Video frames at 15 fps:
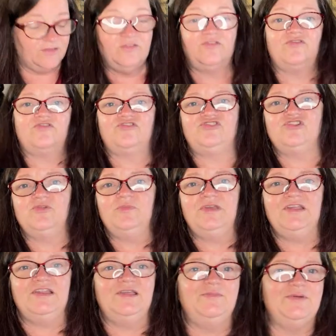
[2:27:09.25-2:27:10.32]
Shoot me
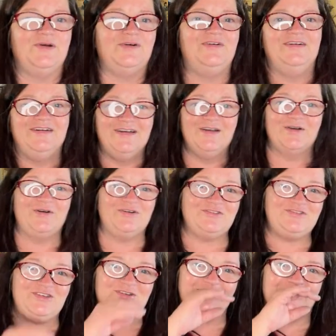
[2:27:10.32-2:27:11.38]
an email.
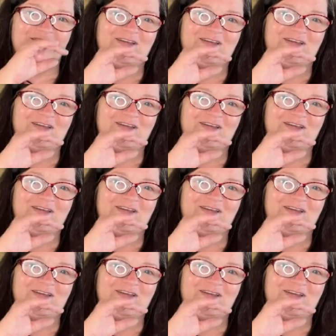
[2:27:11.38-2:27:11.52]
Could you?